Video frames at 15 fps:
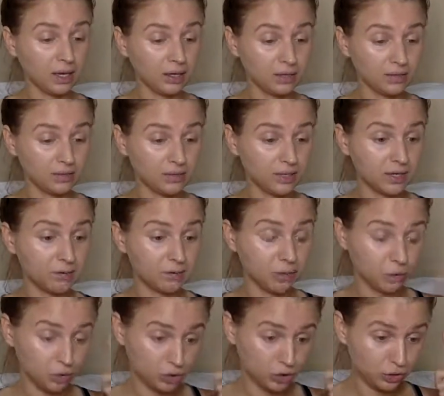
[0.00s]
It's very
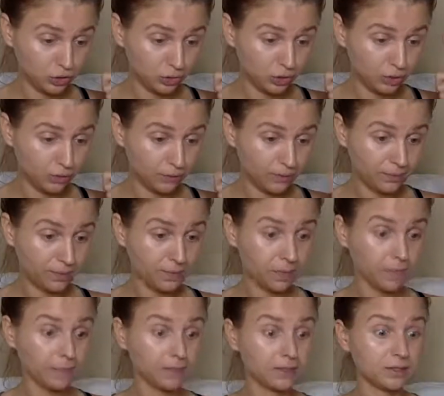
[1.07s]
emotional.
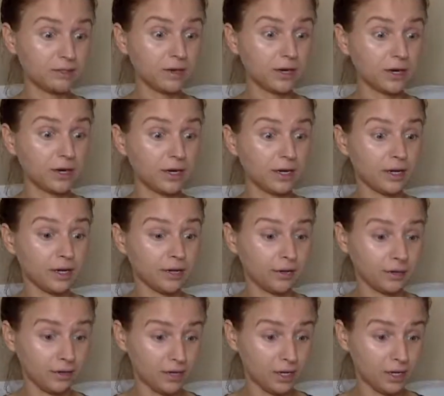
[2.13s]
It's very